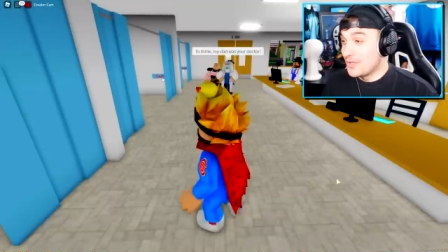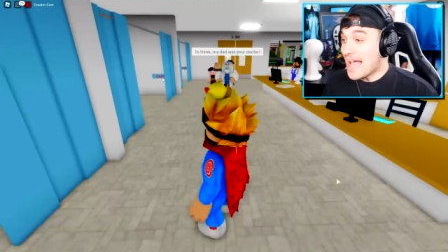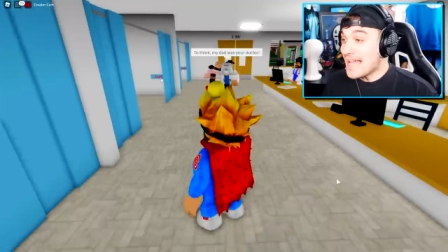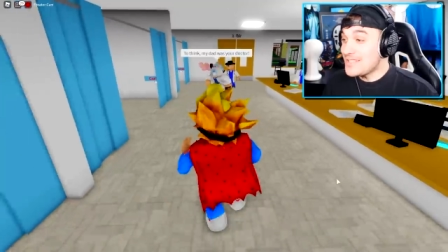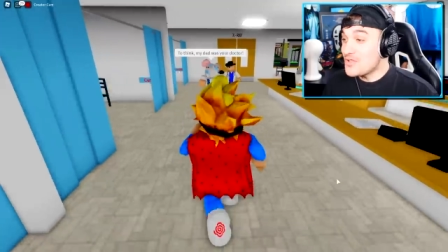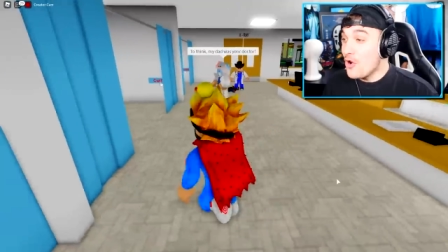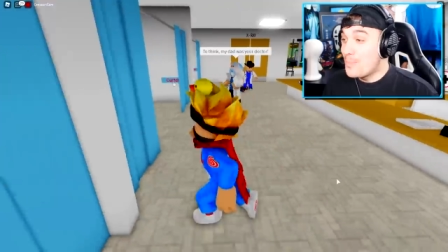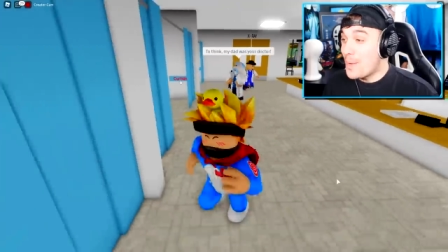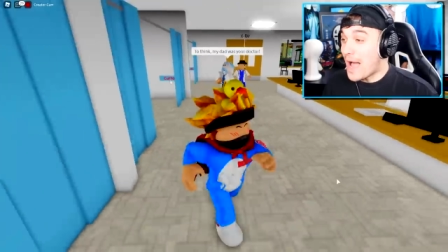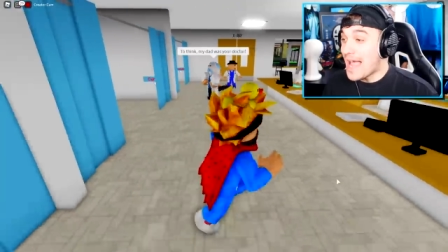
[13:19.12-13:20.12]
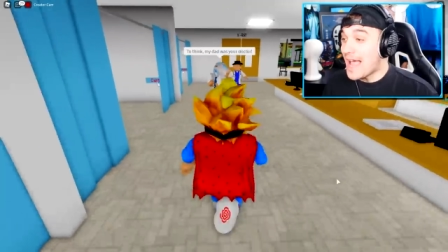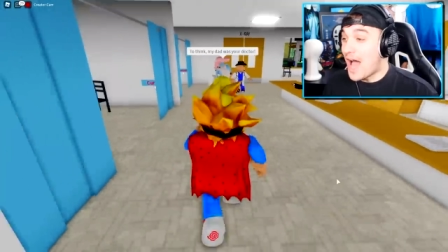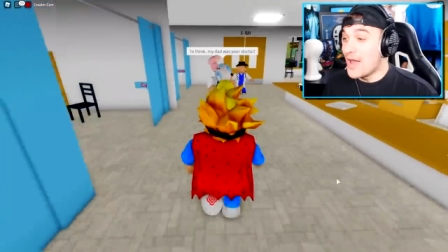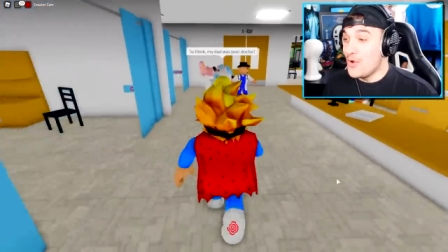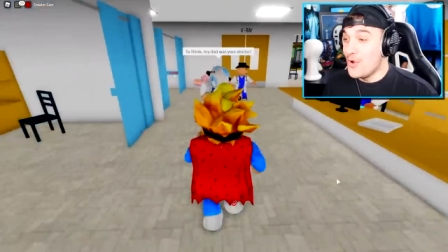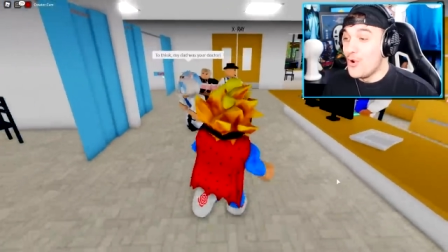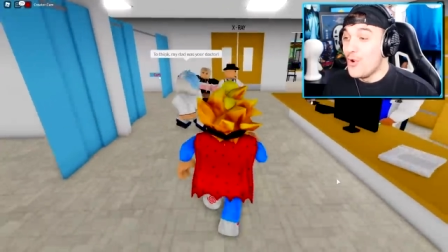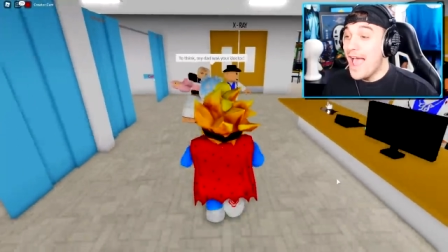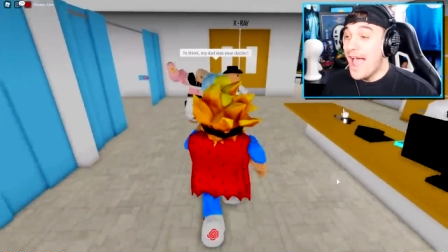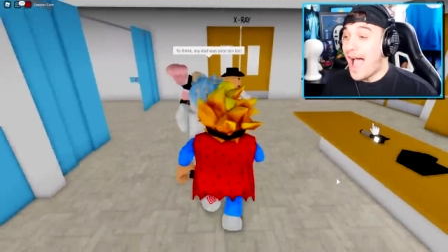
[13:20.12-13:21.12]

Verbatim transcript: So let's go buy our new